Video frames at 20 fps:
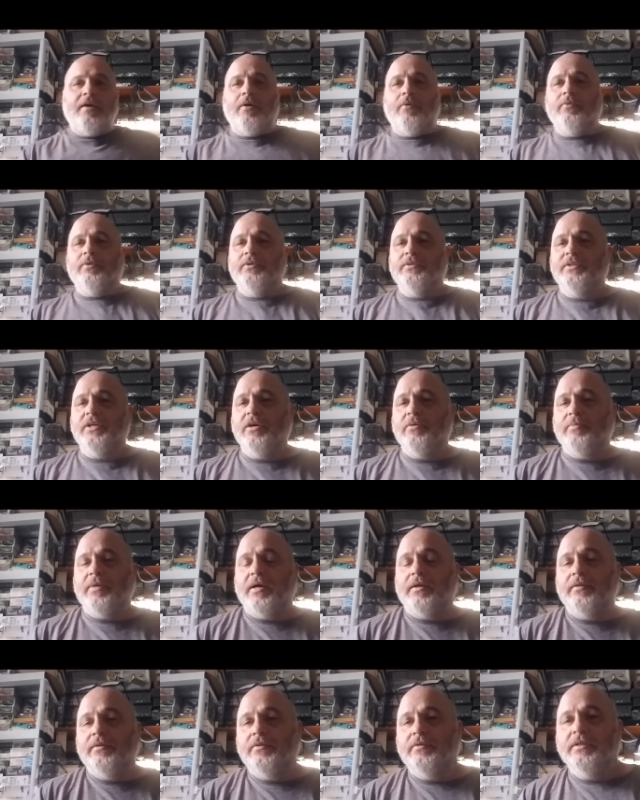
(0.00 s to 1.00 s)
I want to tell
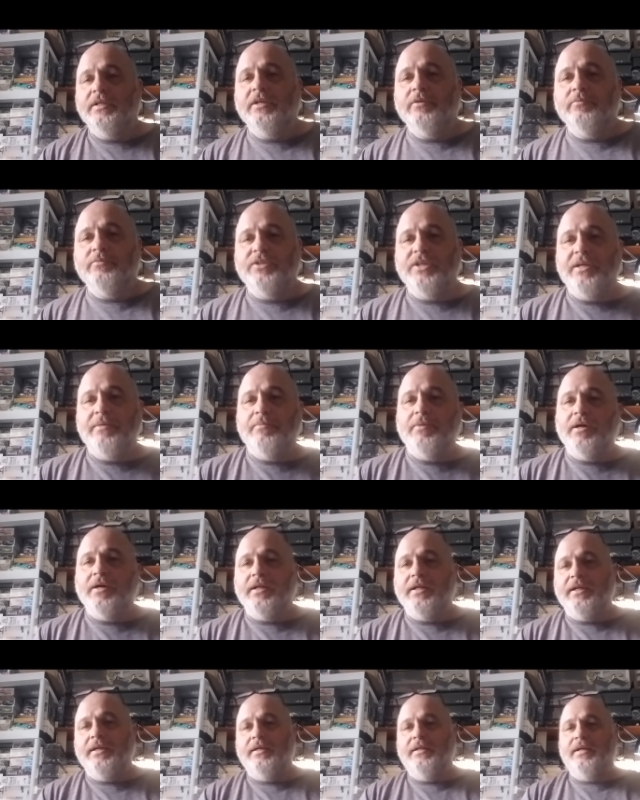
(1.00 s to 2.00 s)
my little MG
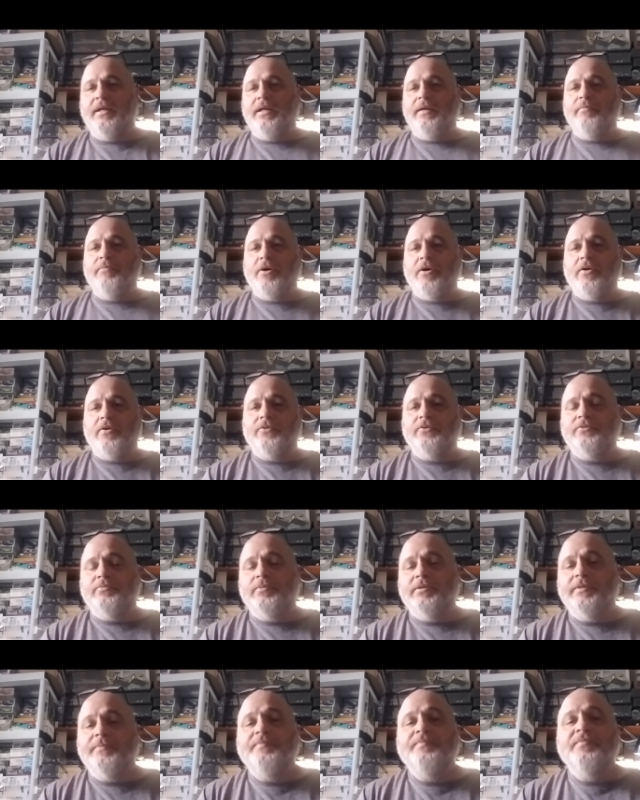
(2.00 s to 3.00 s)
buddy, it ain't models,
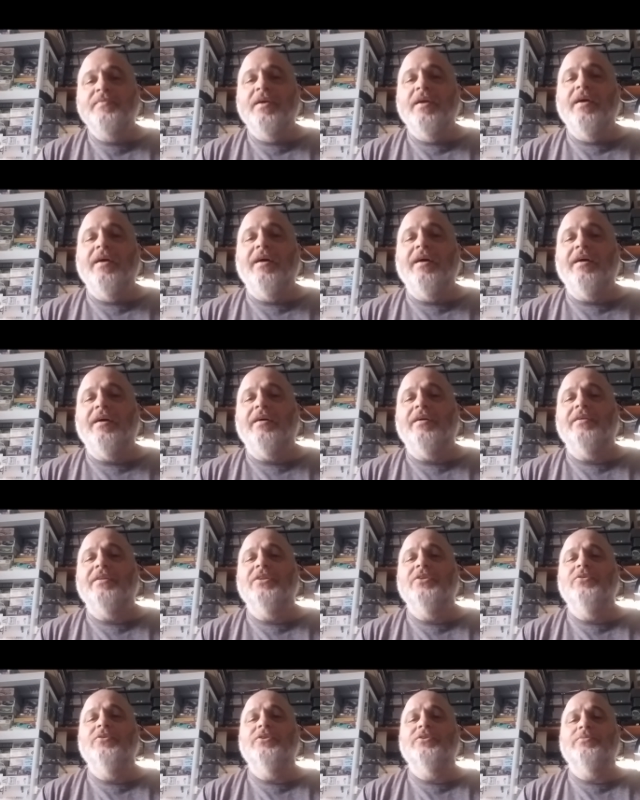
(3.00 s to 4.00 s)
but uh,
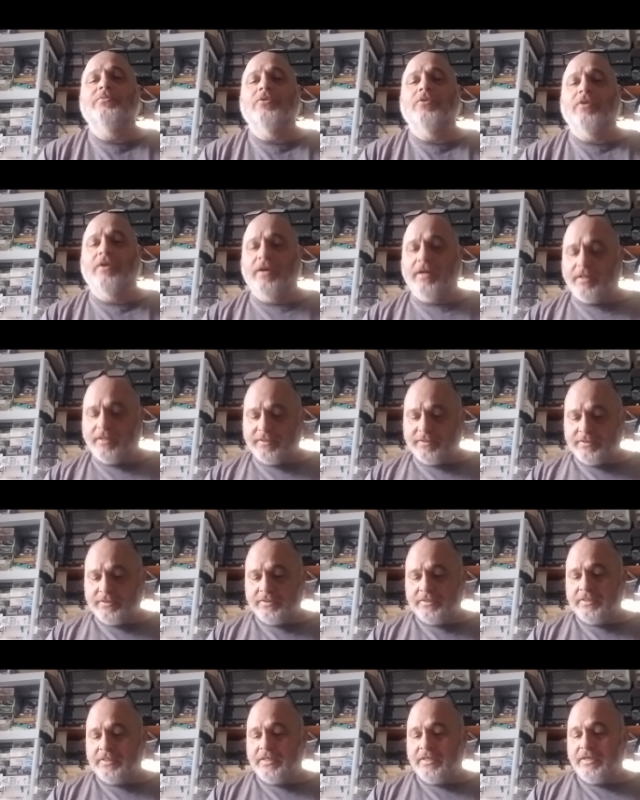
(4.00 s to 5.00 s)
Morales
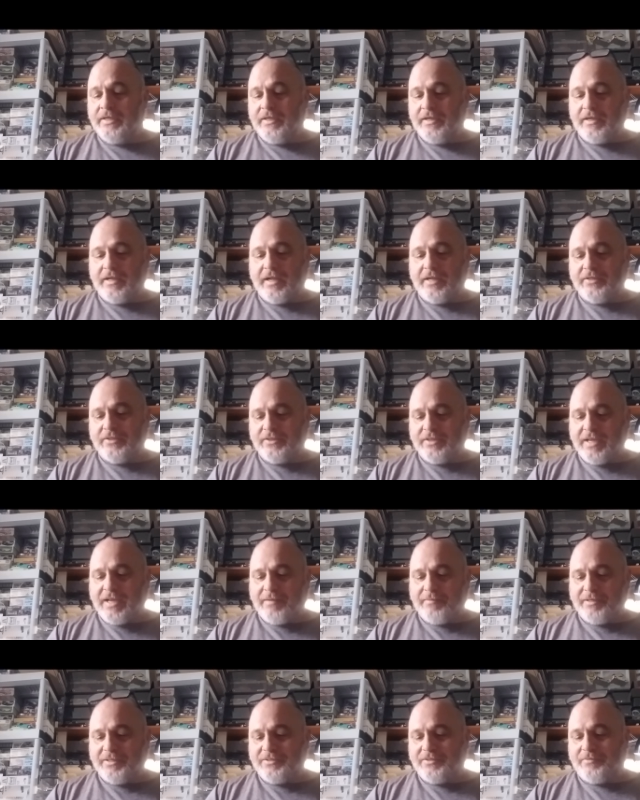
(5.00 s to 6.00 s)
I just got
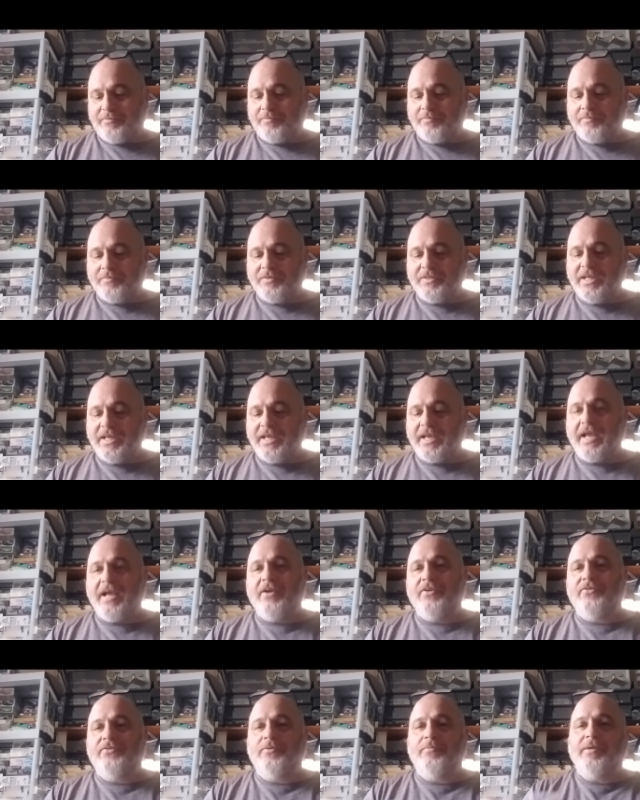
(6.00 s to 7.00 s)
me some
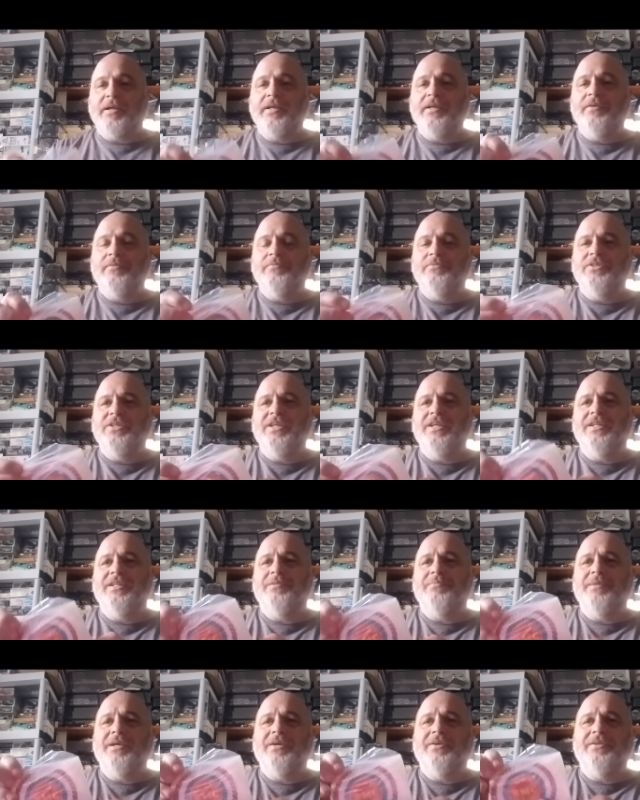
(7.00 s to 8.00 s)
decals for my MG in the
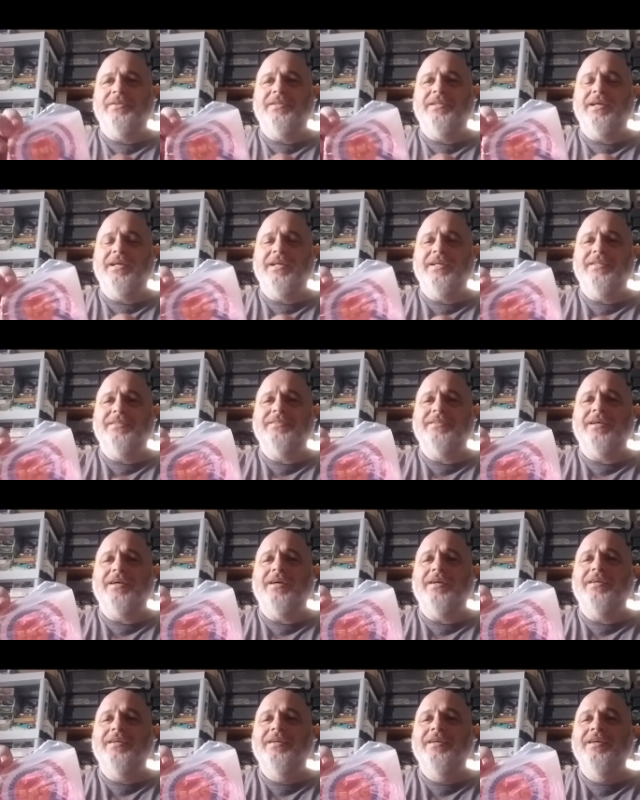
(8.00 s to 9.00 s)
mail today. It's
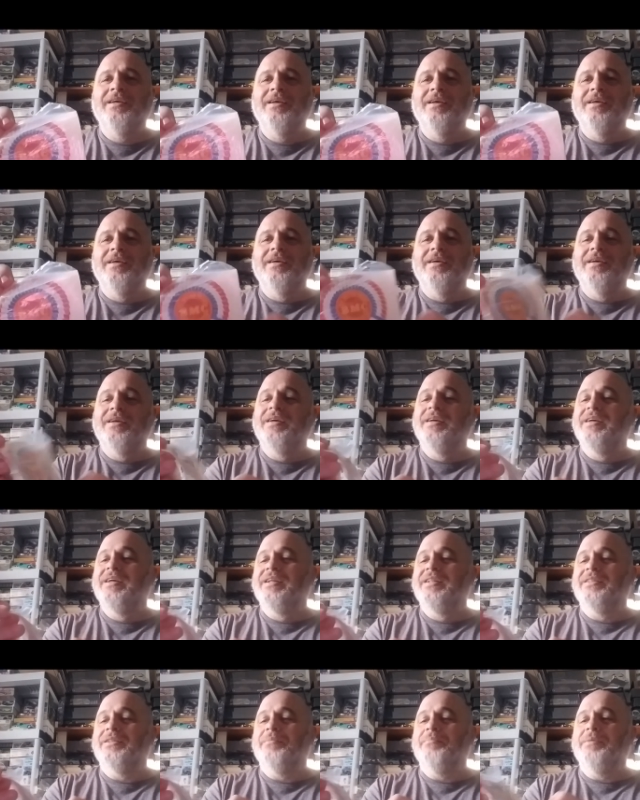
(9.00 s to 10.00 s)
uh,
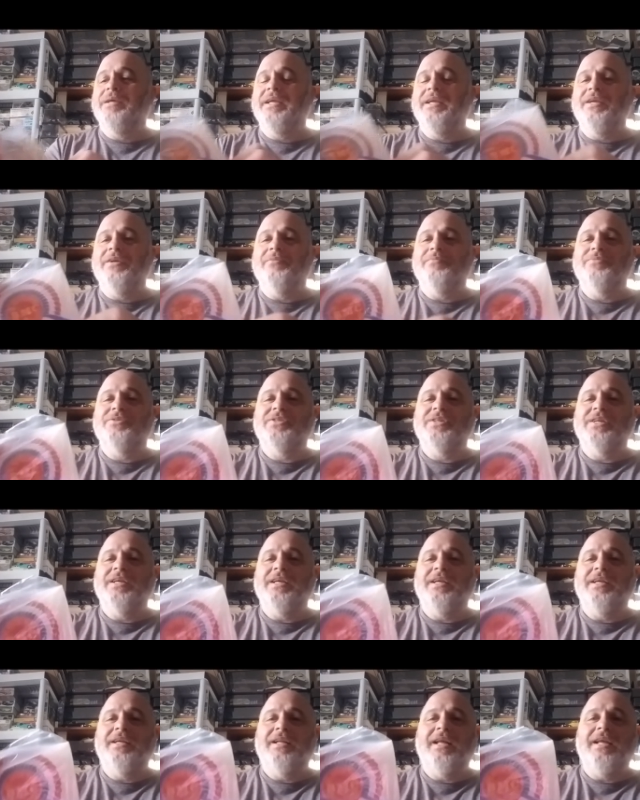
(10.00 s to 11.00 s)
the
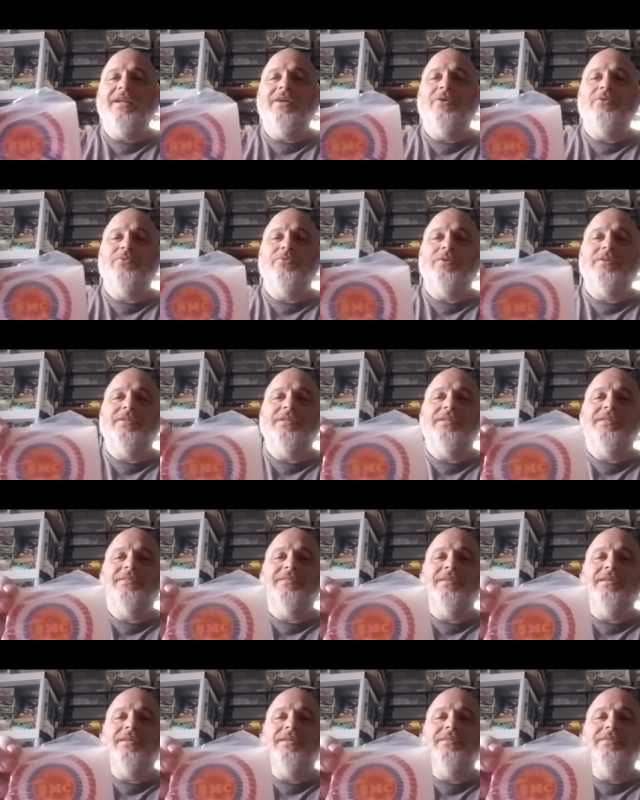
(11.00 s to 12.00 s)
BMC. He knows what this
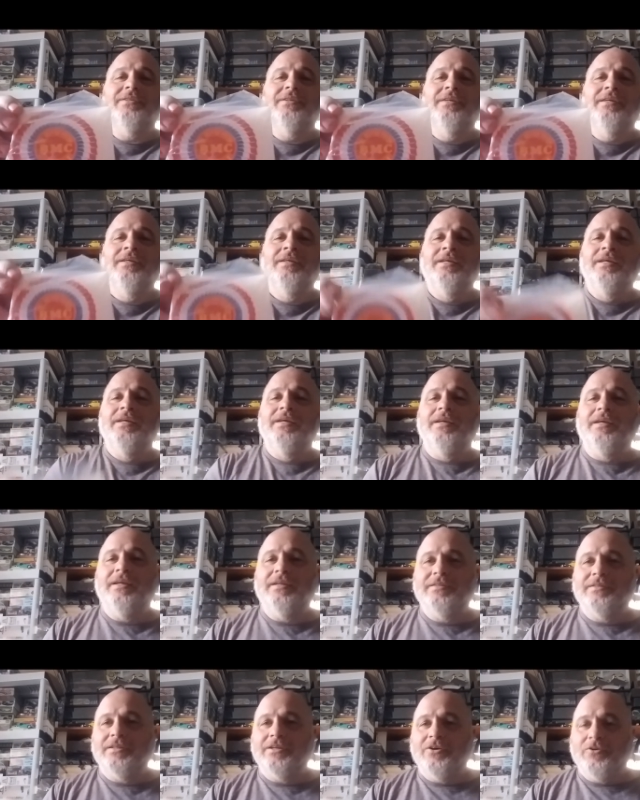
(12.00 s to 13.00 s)
is.
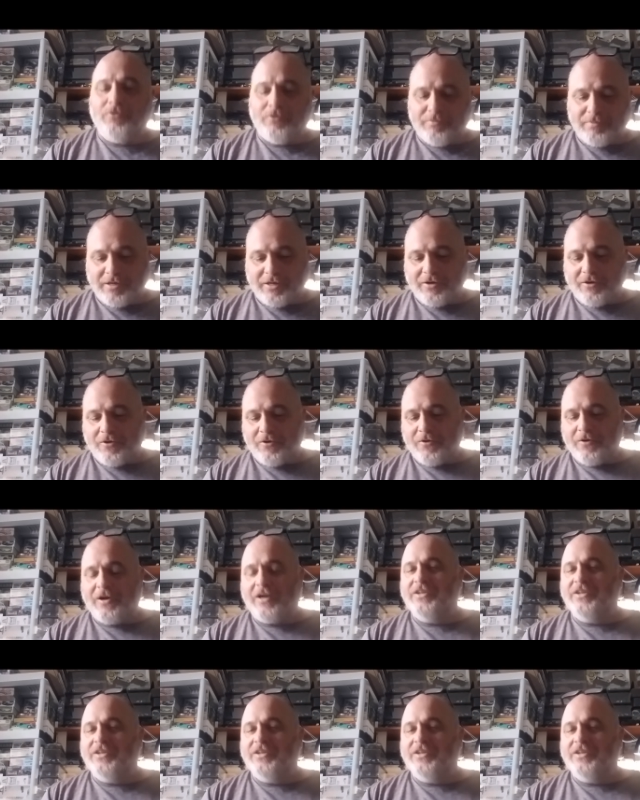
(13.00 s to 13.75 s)
Just to go on my car.